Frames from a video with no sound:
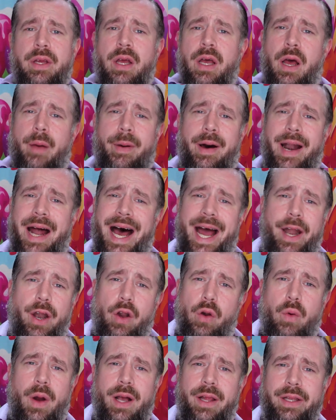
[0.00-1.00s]
about higher
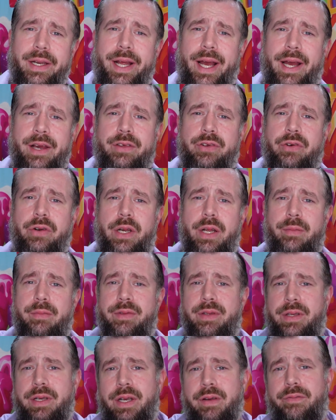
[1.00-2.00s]
quality ice
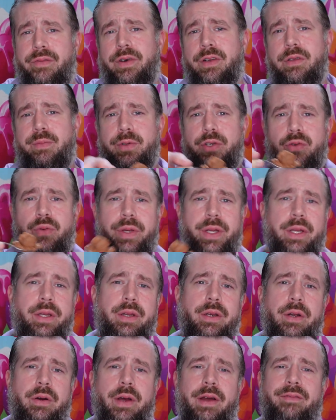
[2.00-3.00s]
creams and difference between,
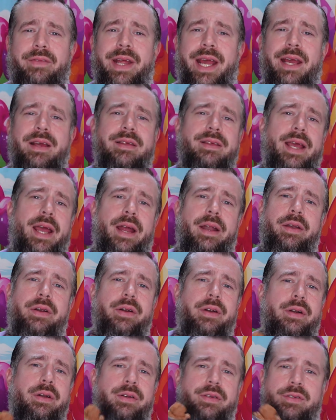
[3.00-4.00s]
FDA
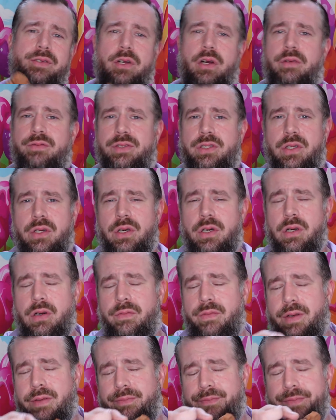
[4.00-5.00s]
standard and soft
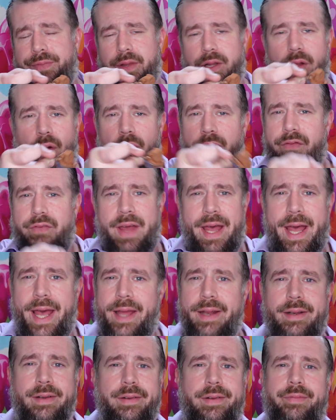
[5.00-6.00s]
serve and low
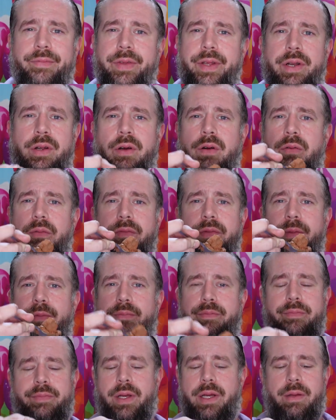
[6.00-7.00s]
fat and,
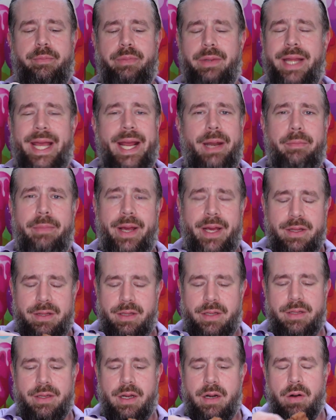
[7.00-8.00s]
plant based,
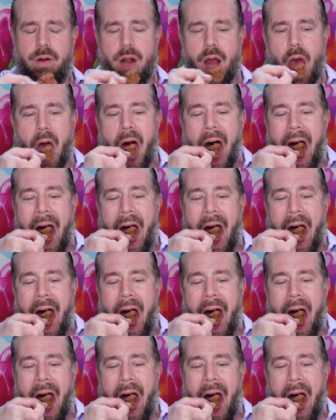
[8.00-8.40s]
etc.